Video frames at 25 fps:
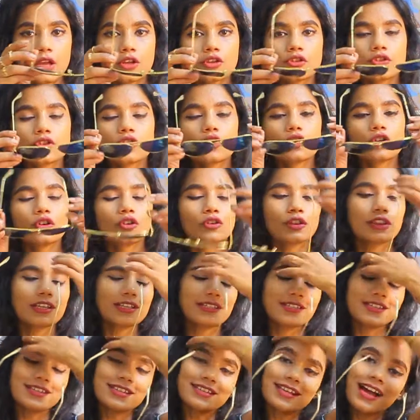So
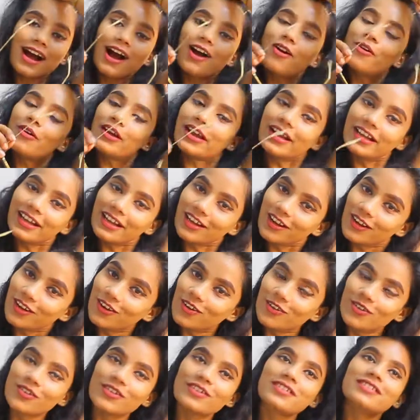this is how it
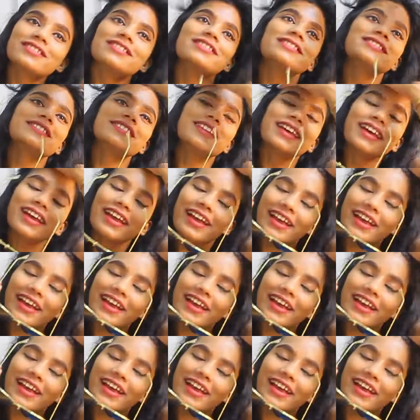looks.